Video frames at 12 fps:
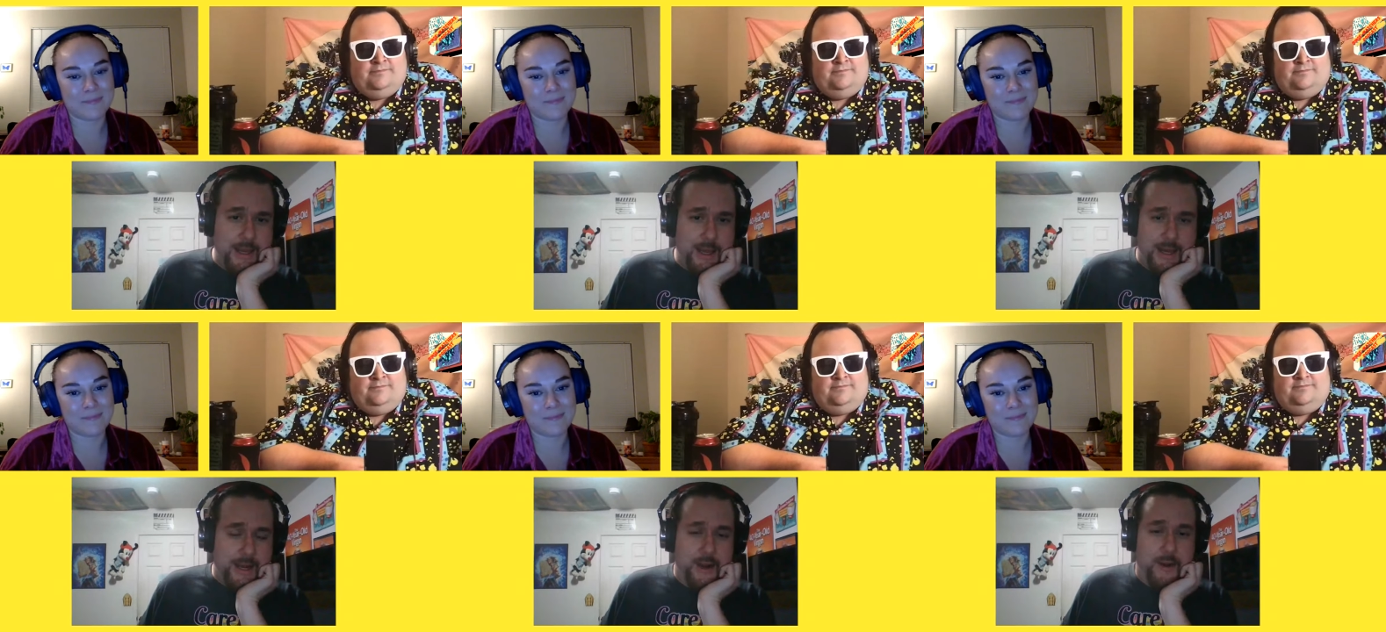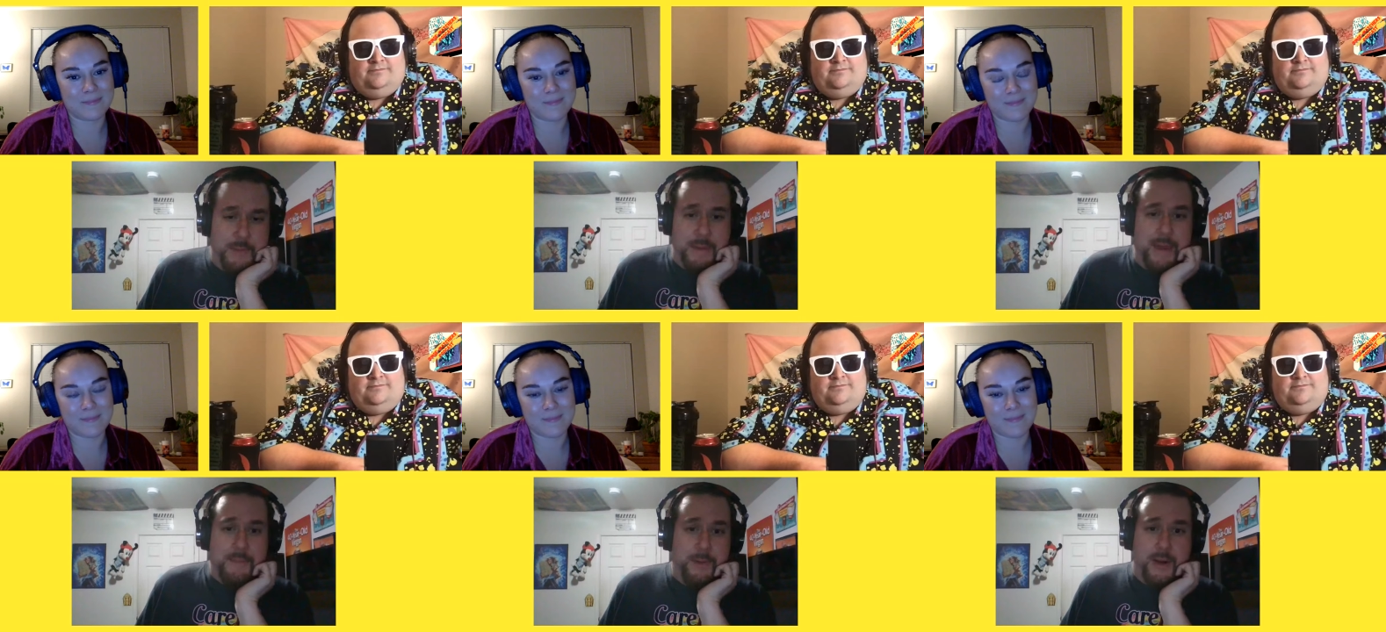Speaker 1: I don't know.
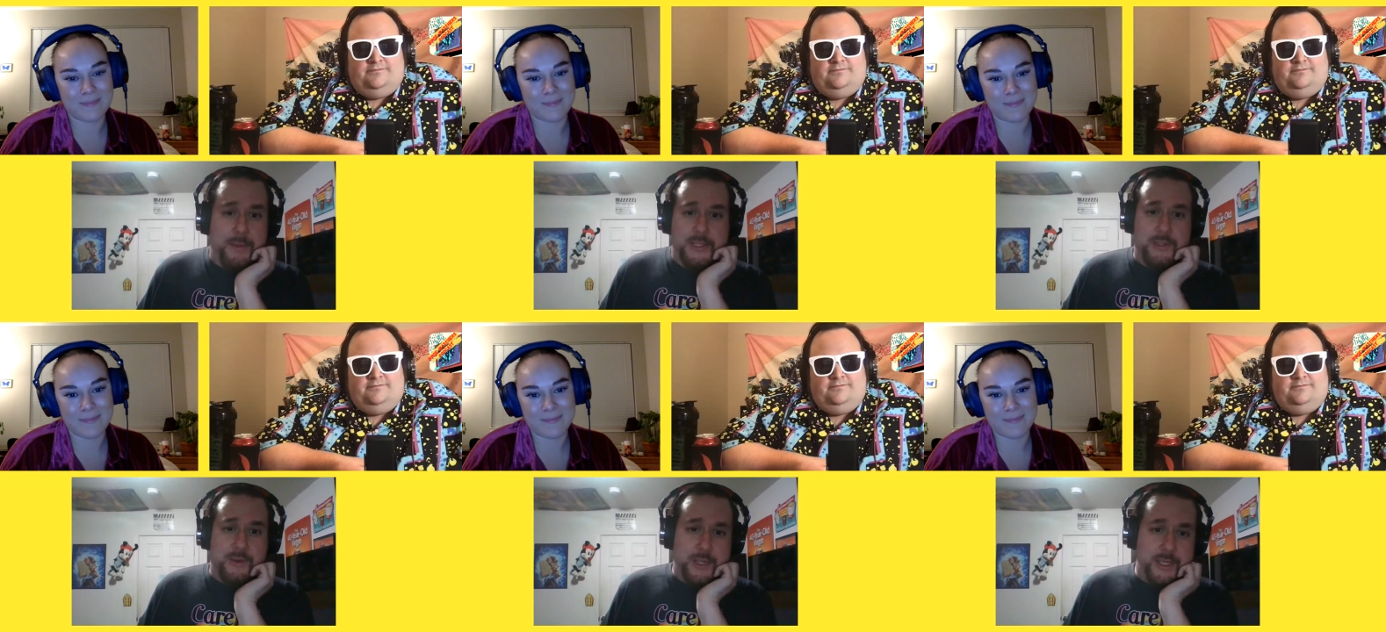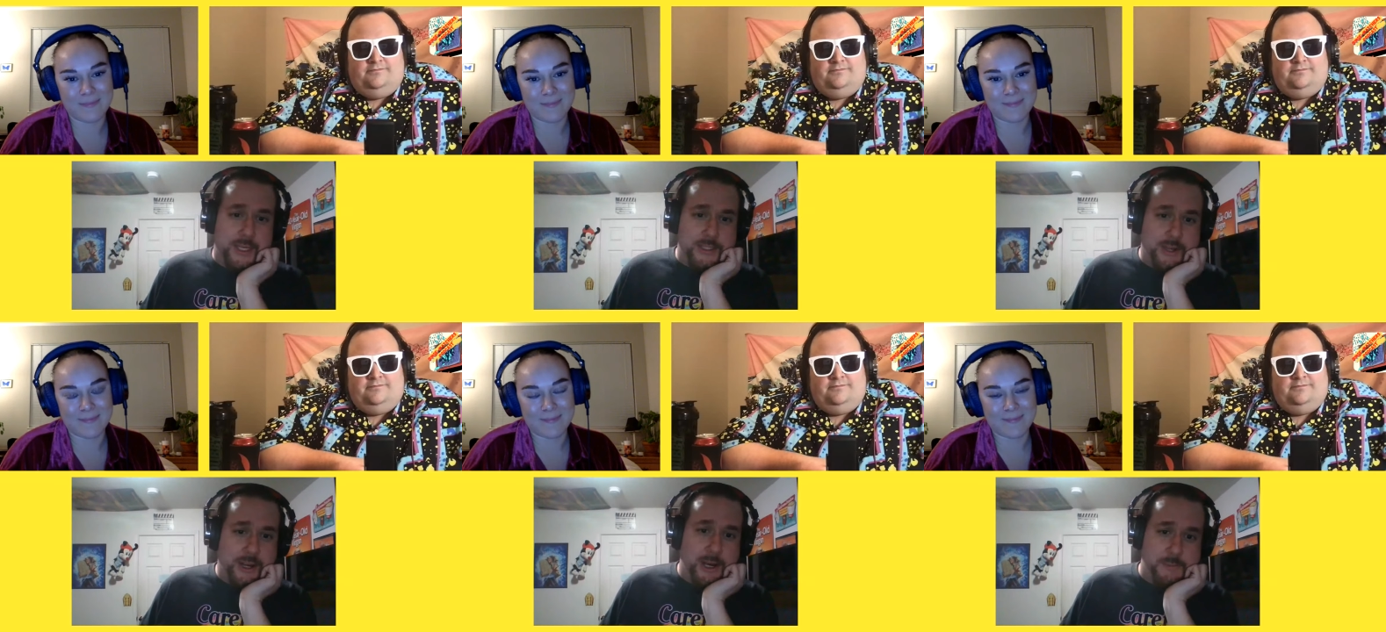Maybe I probably sold a
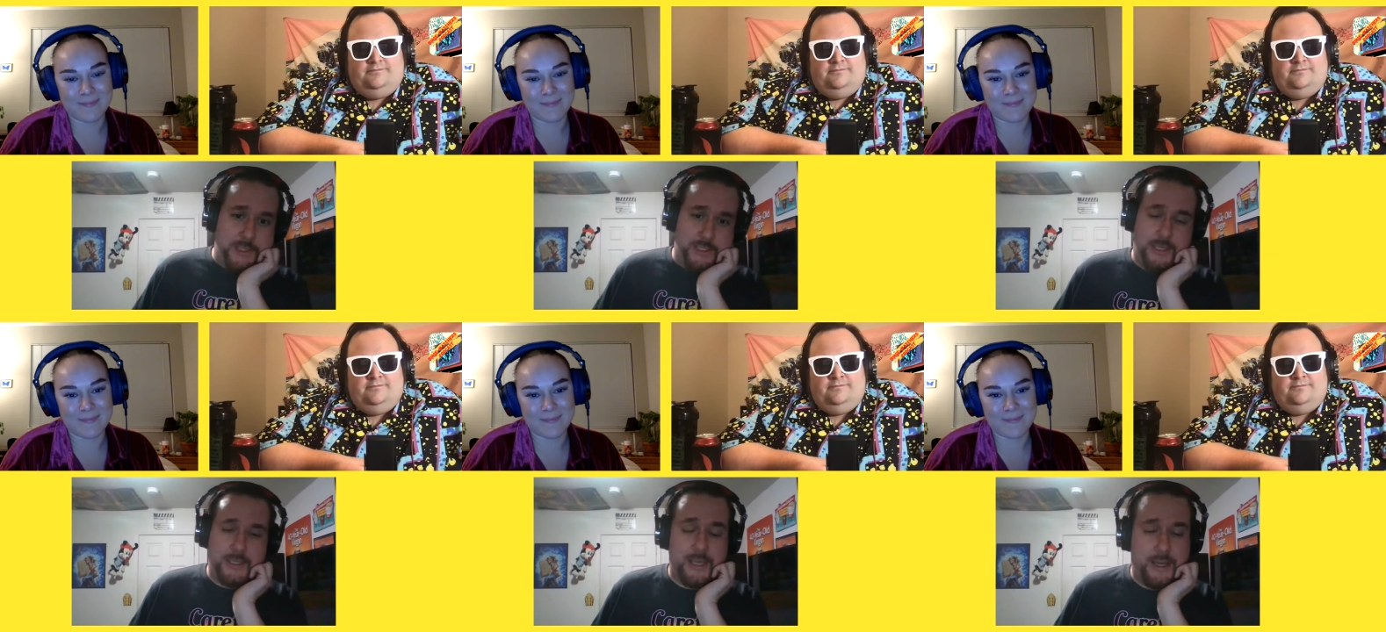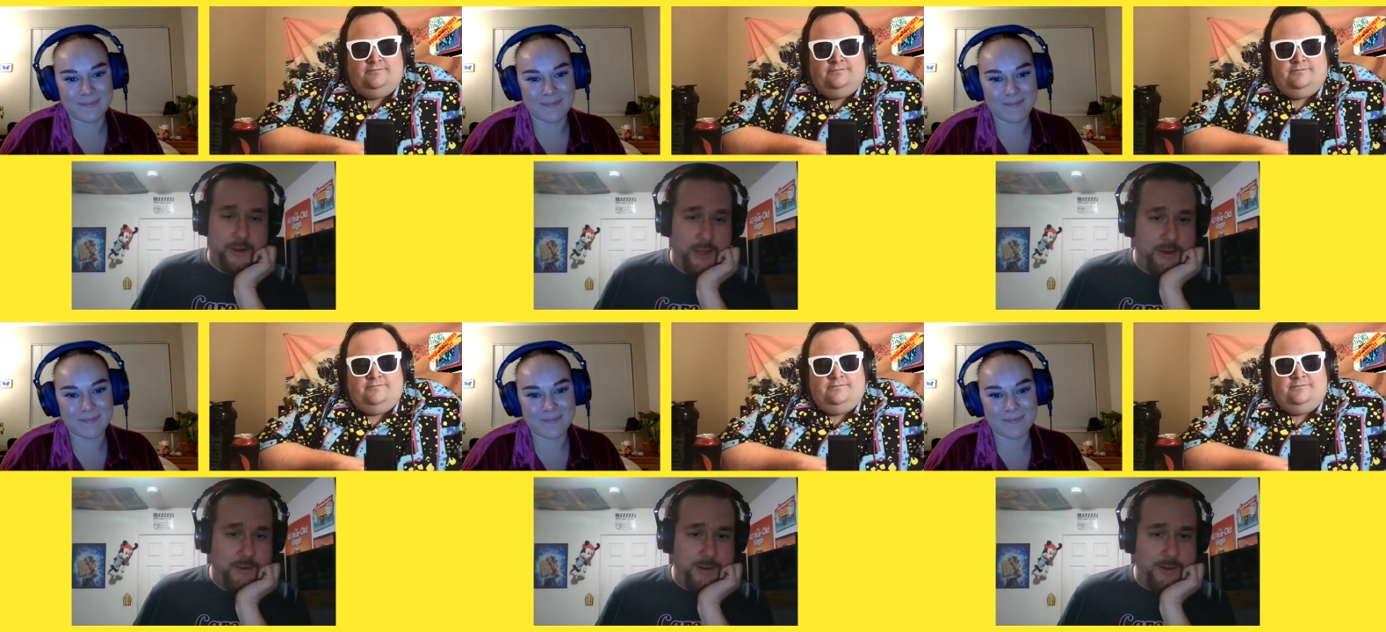dozen copies of this. I don't know.